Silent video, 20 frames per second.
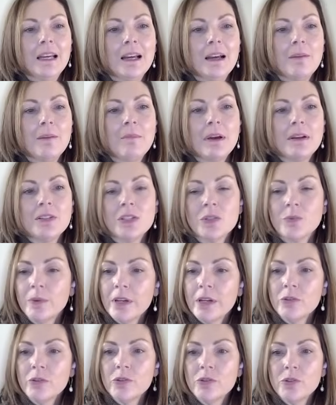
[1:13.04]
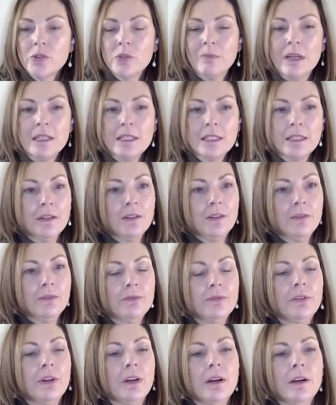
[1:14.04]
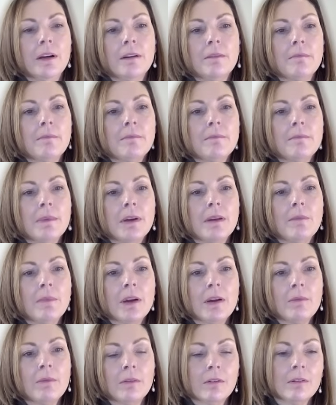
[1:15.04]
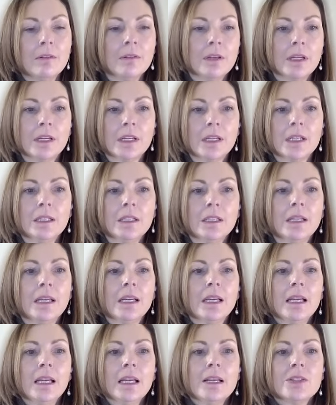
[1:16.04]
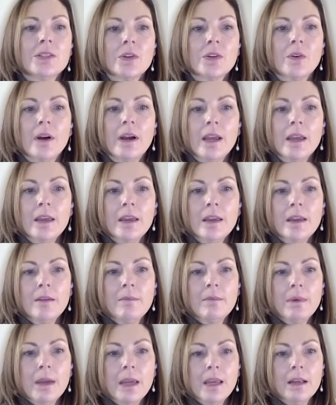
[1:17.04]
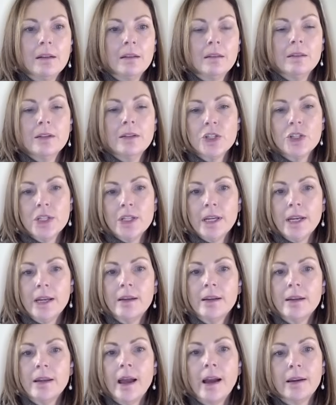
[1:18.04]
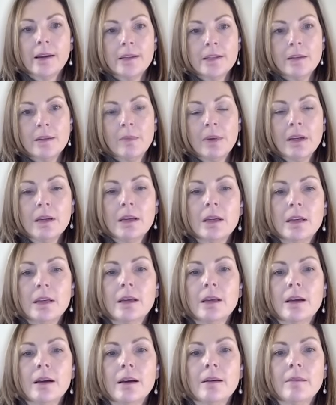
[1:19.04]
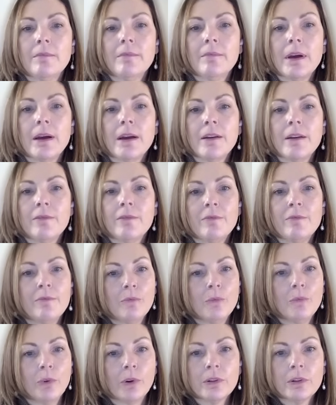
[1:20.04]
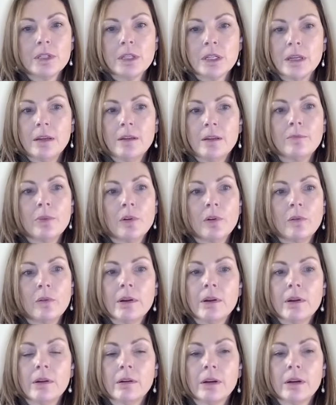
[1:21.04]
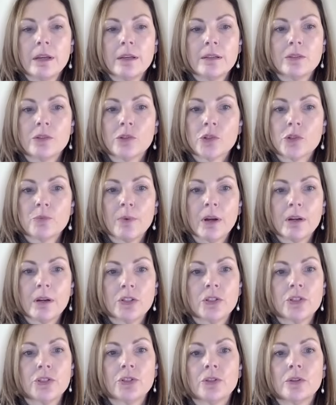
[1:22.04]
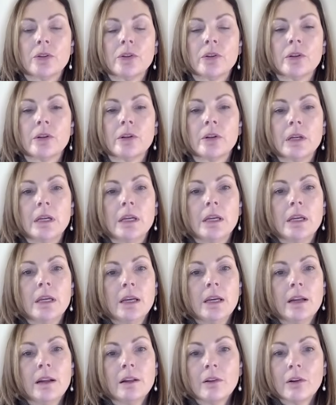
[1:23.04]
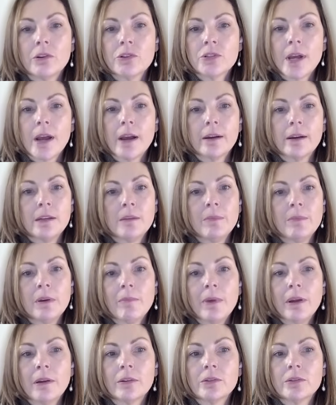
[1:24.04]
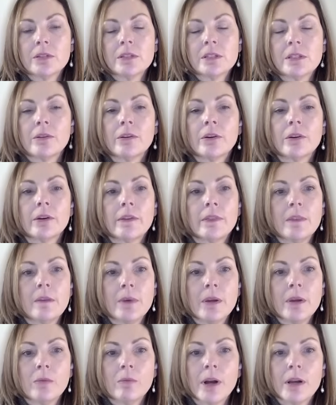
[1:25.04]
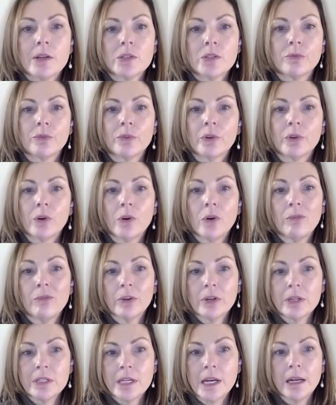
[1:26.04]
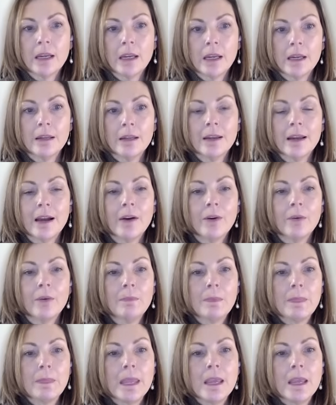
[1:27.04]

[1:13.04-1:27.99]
I just want to introduce myself and my role here. So I am a clinician and an academic. I worked in pulmonary as a nurse practitioner at a large academic medical center in the Midwest for over a decade now.